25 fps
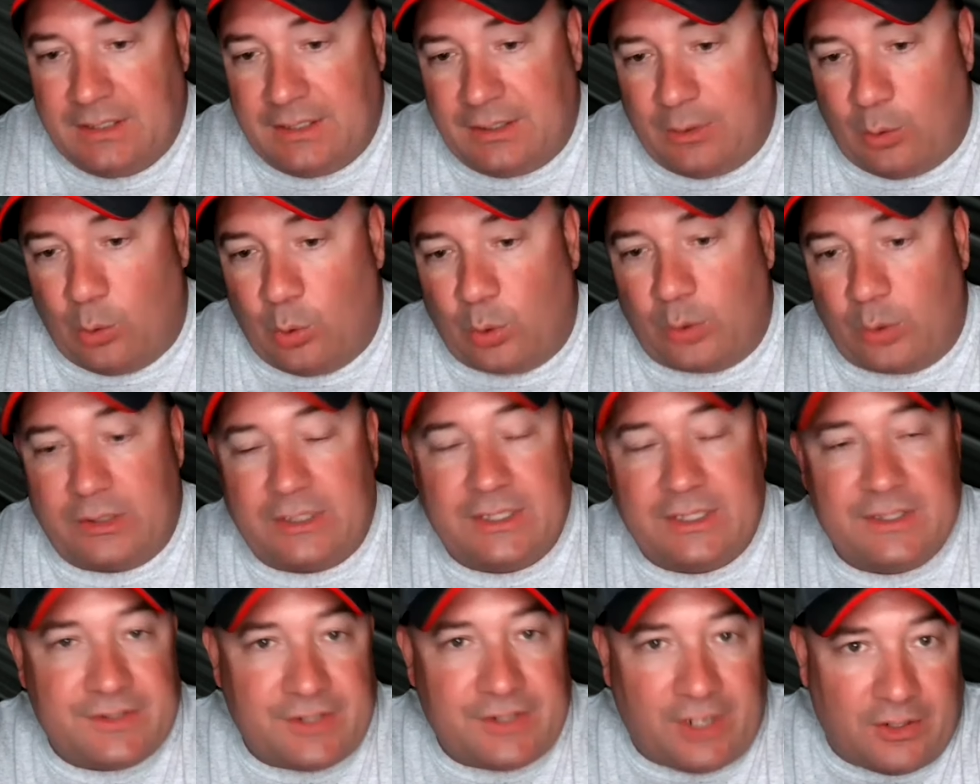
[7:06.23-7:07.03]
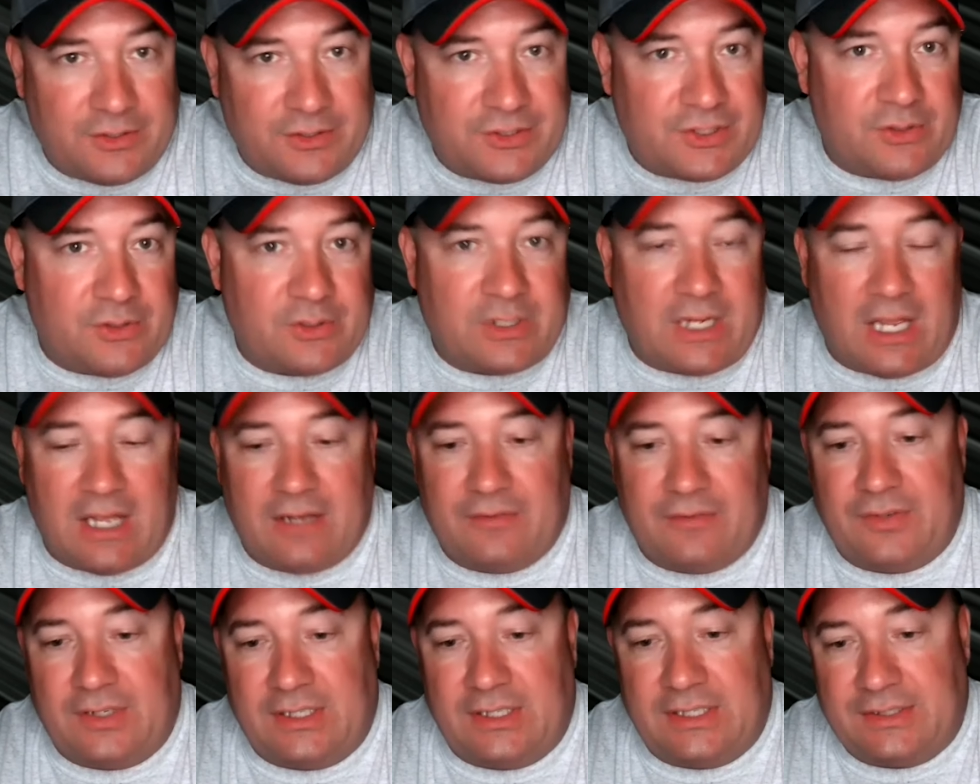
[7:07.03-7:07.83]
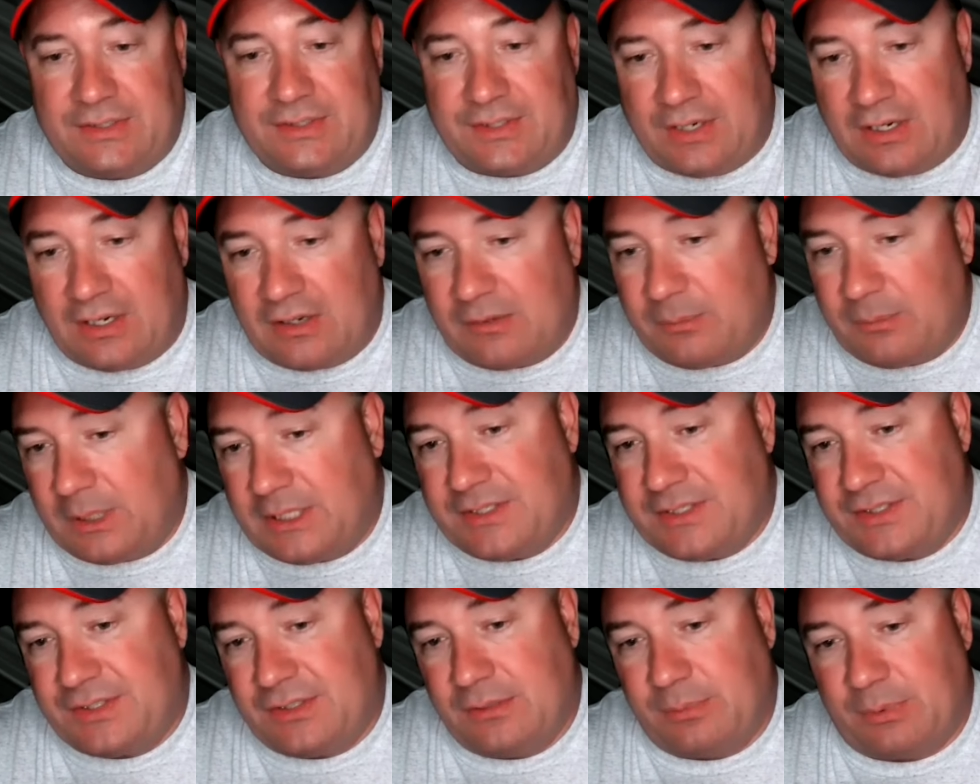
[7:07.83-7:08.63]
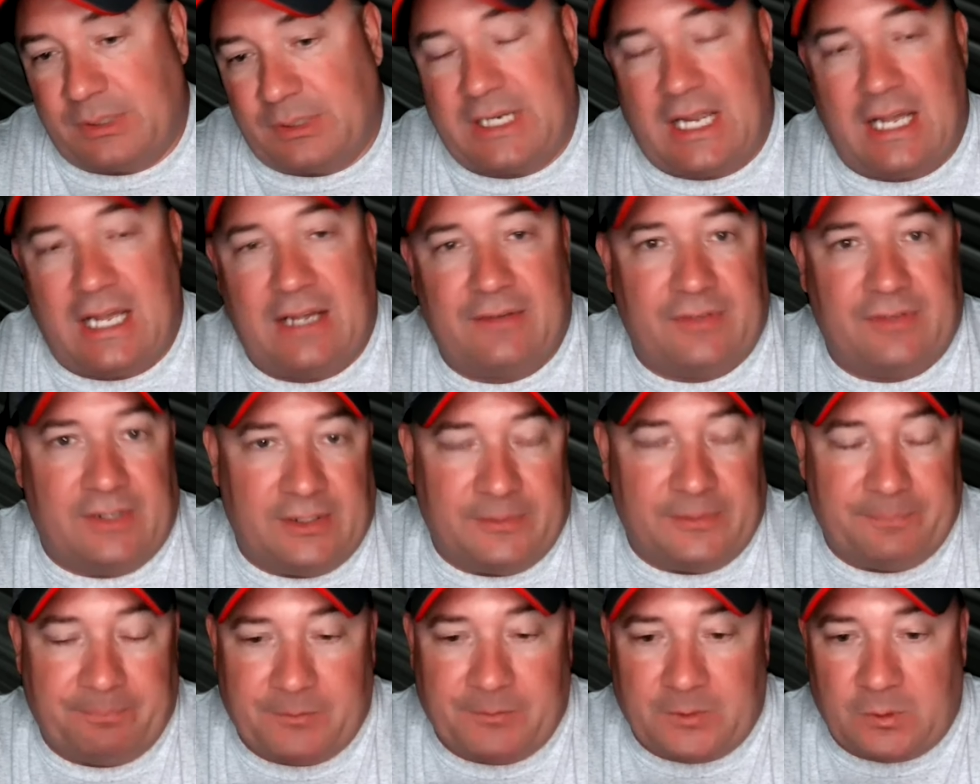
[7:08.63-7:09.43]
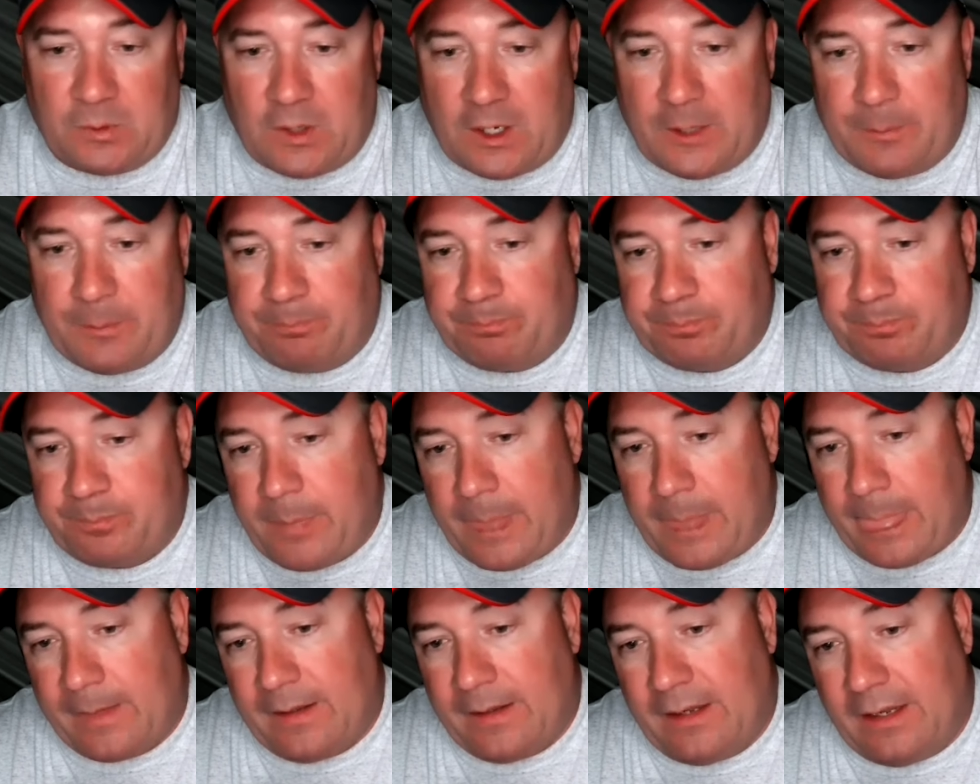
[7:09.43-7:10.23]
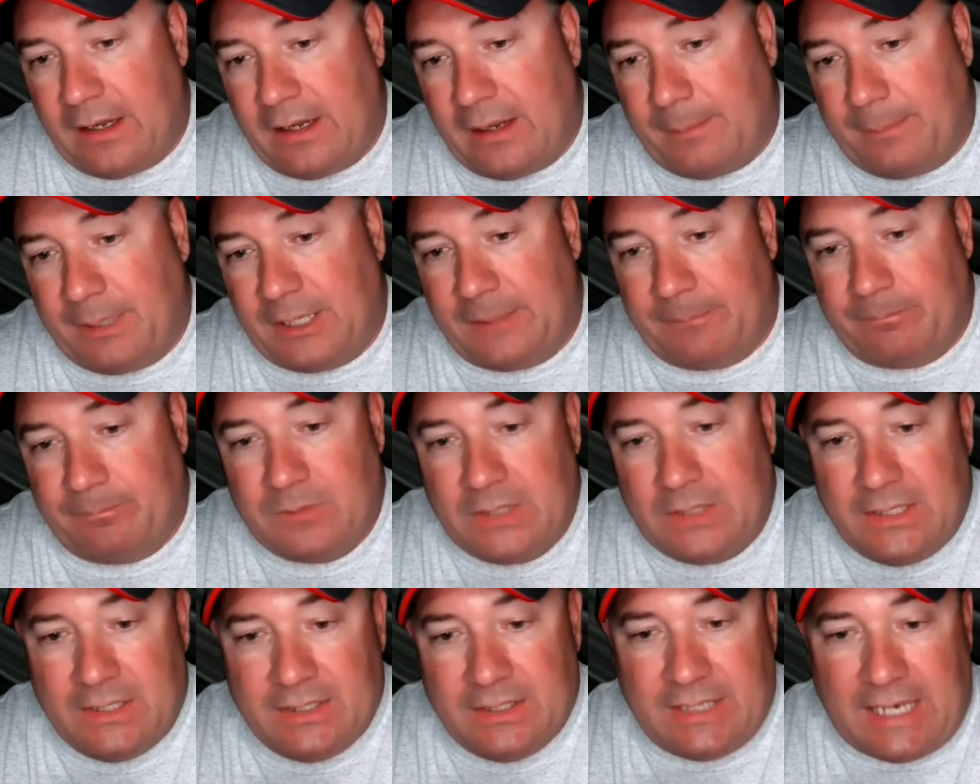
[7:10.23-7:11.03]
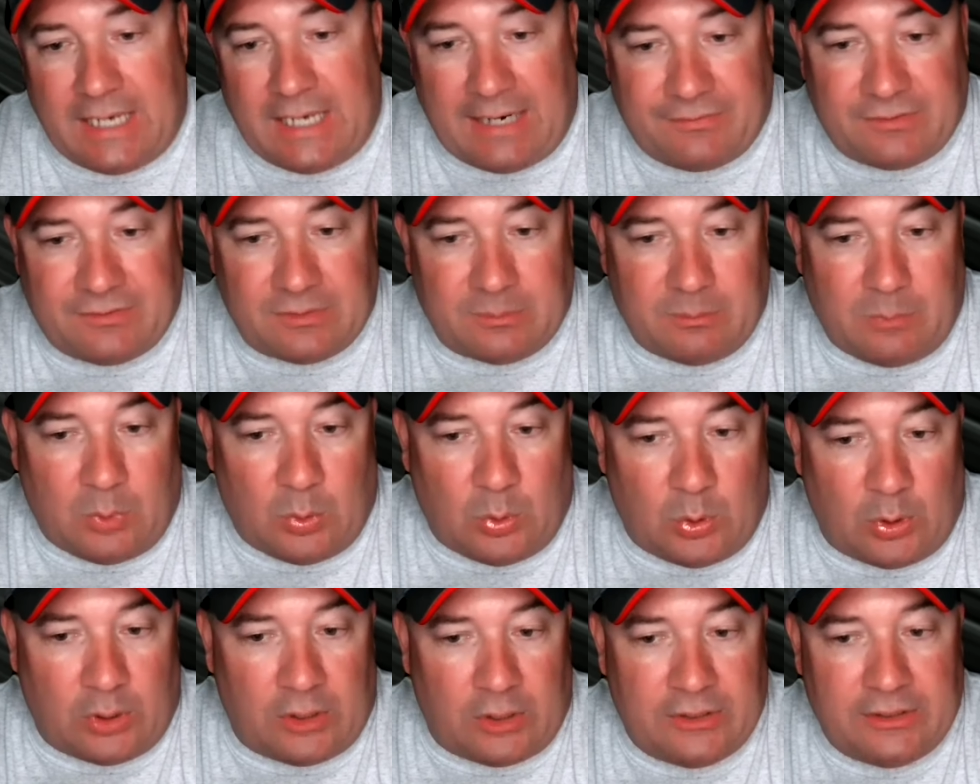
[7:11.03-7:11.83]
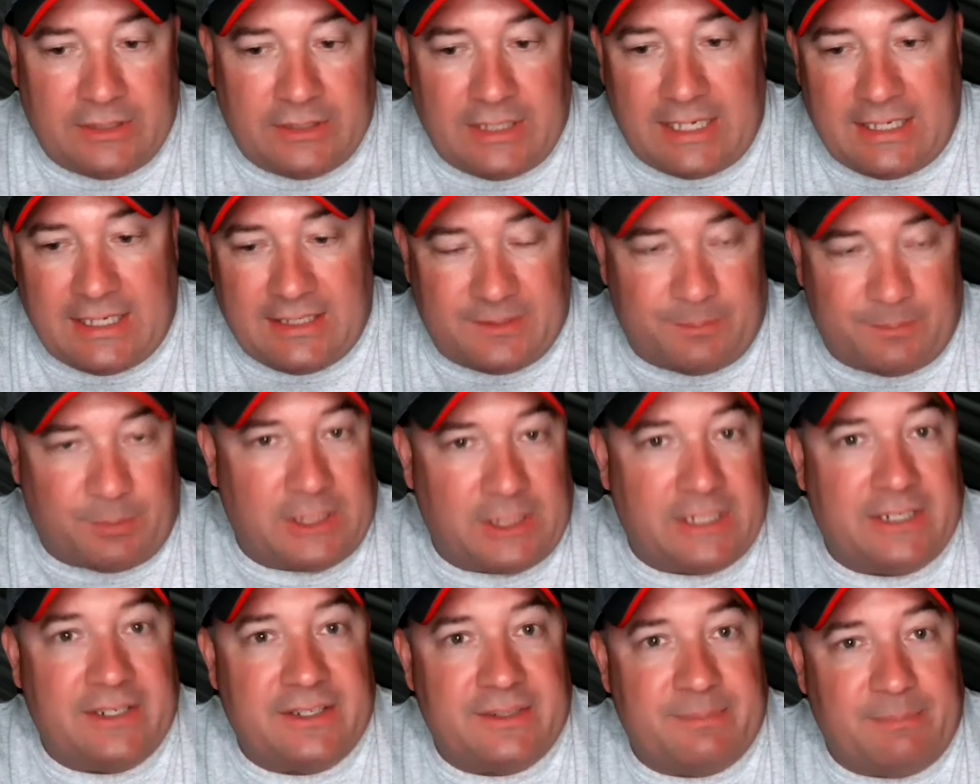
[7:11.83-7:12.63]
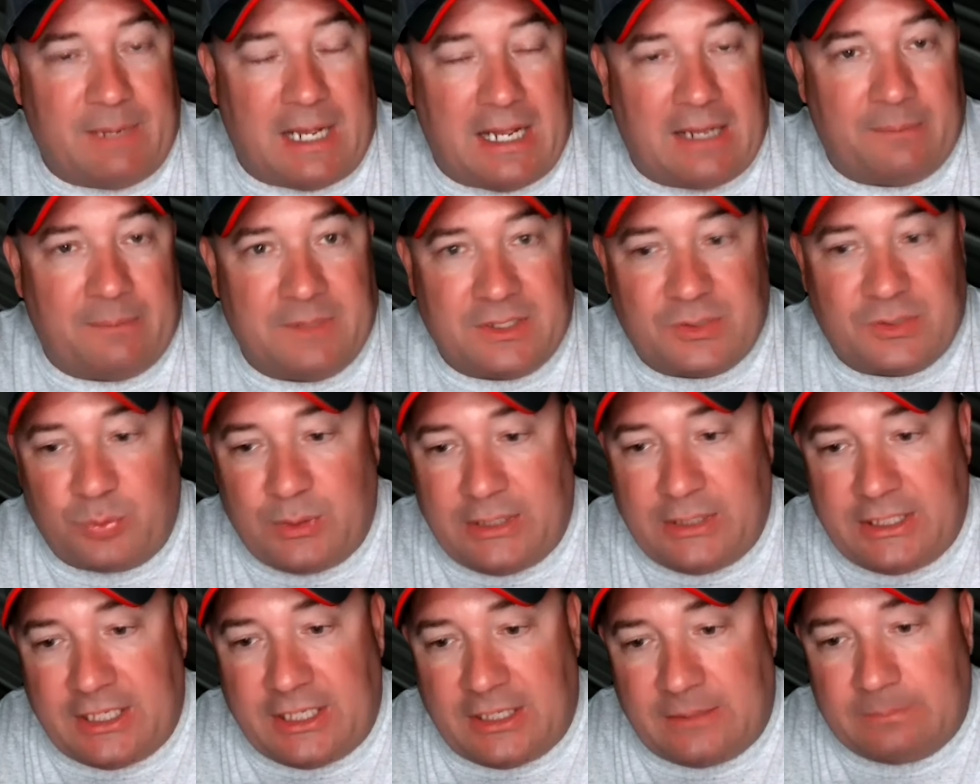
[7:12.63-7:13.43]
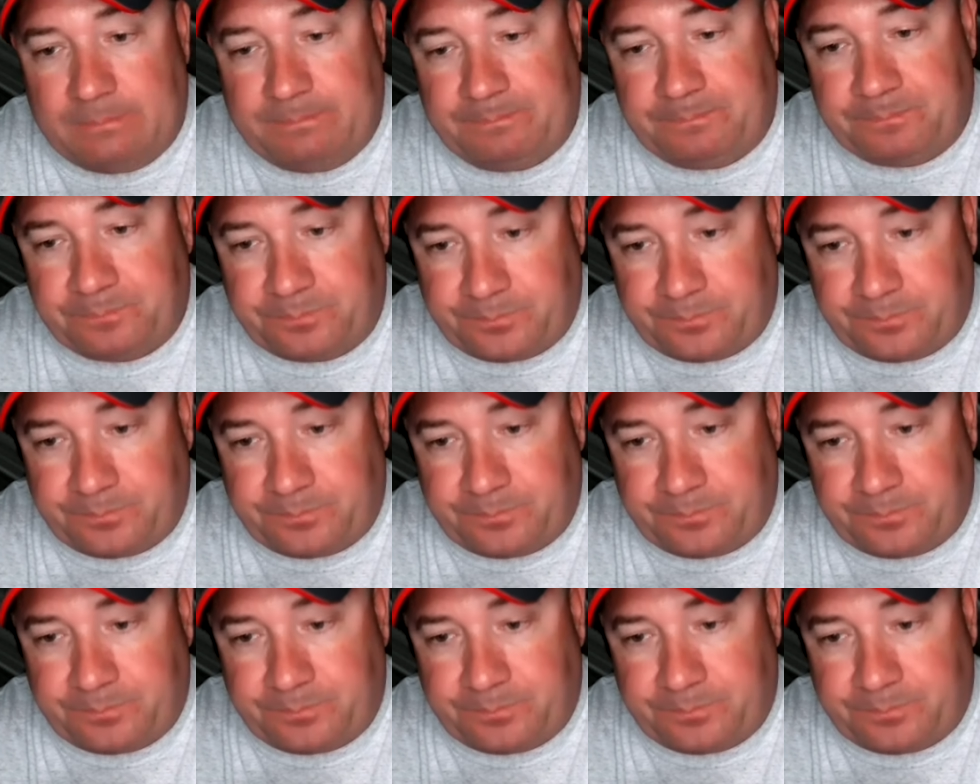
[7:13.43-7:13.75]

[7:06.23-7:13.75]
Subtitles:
Oregon's also confident, so everybody's super confident. Right. But after Moore, he's bringing his mom this weekend.